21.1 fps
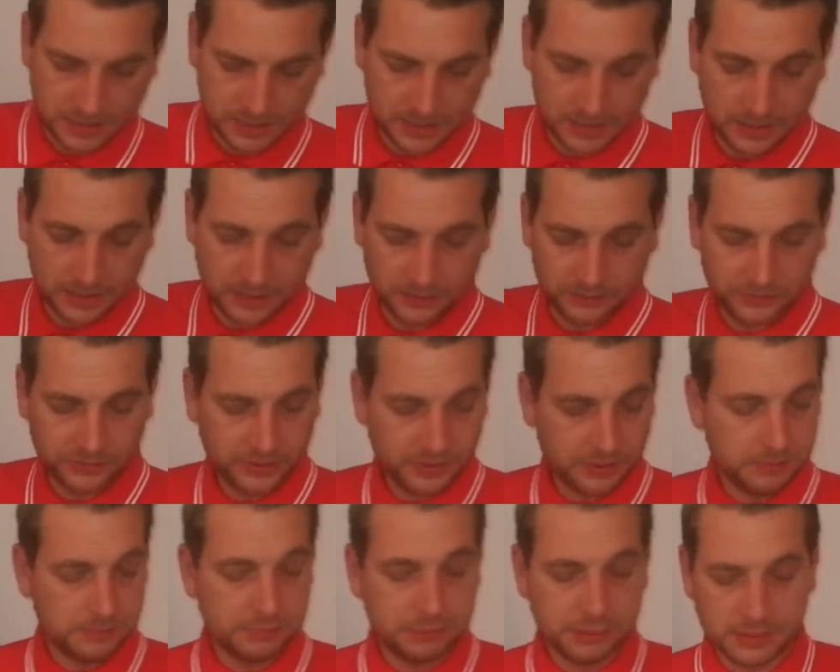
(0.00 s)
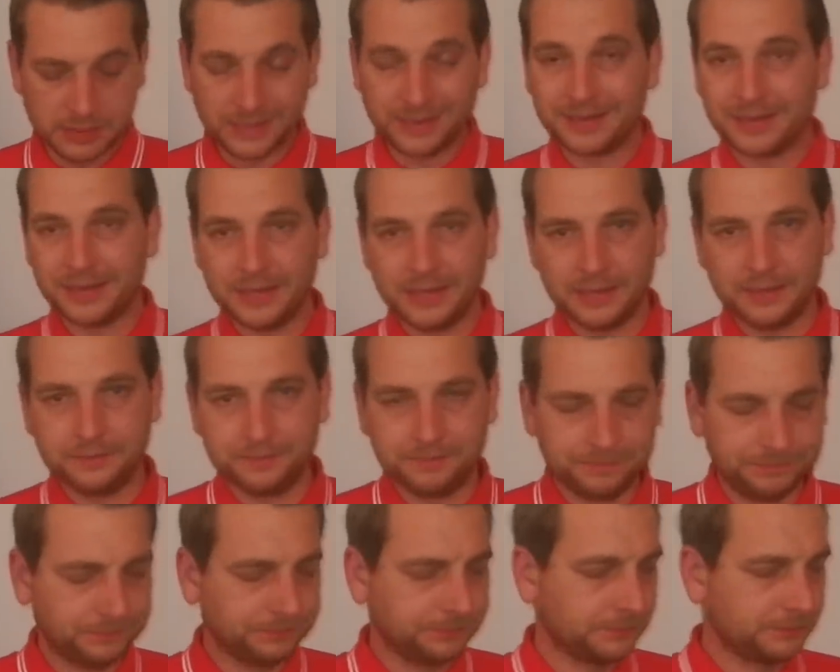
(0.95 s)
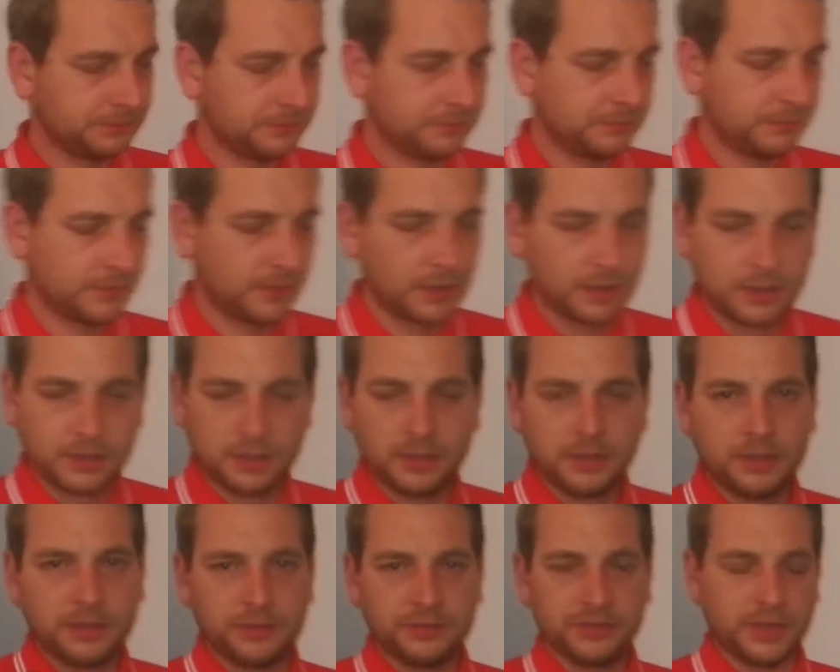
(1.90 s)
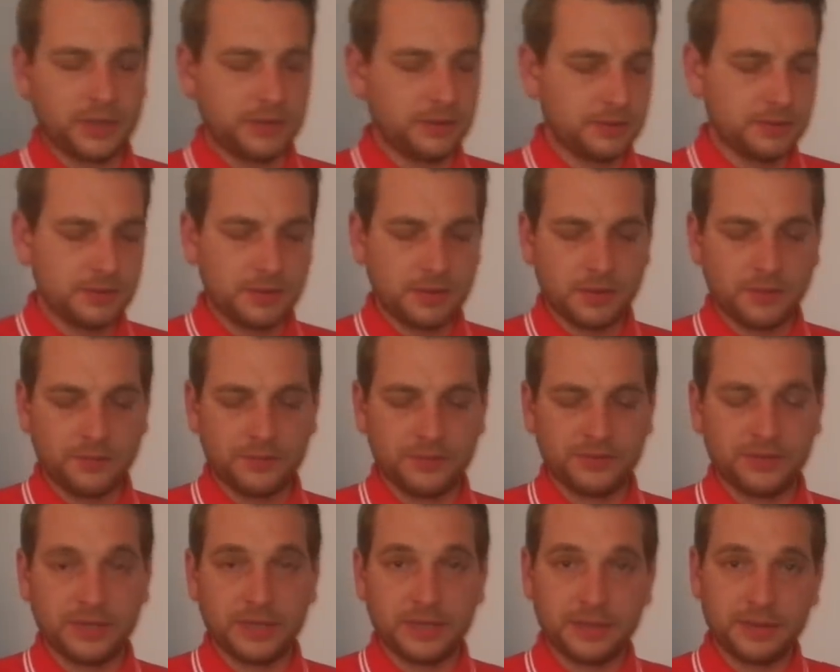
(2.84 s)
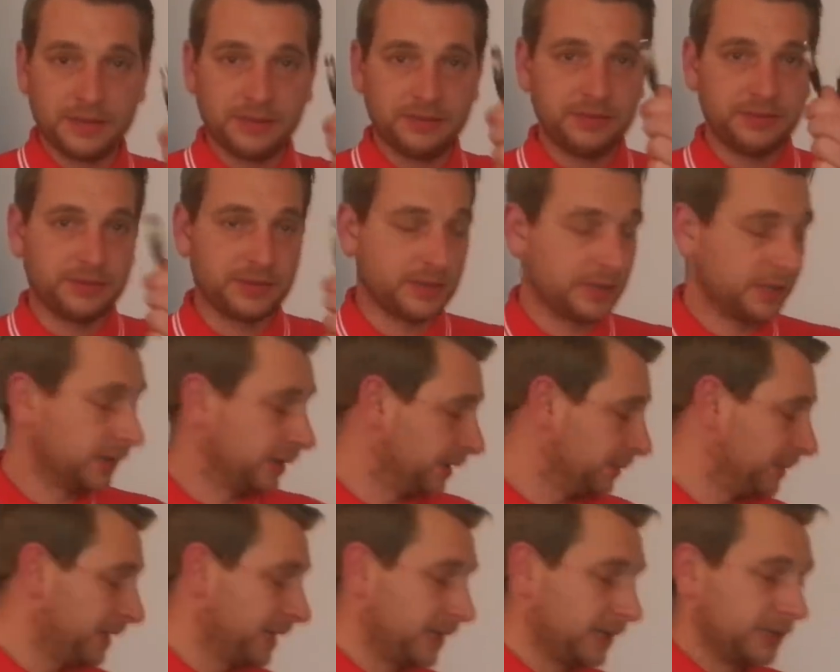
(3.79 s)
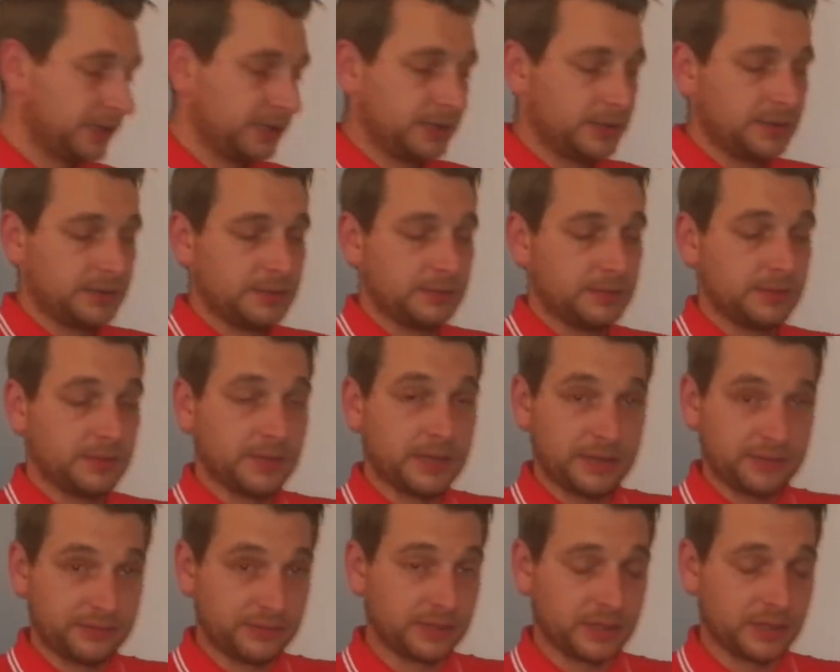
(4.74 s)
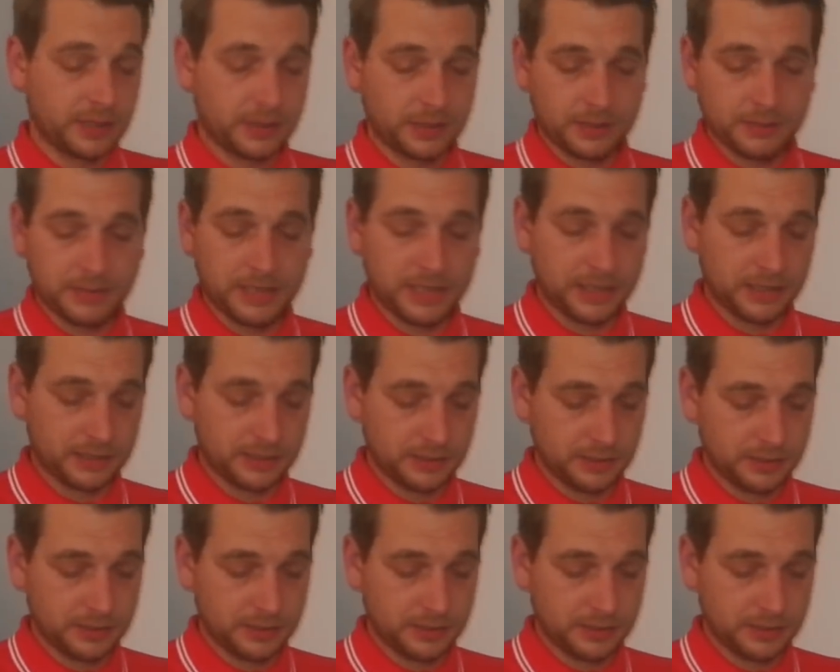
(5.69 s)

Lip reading: and plug it in. So obviously this is going to go in the back, that's going to go in the back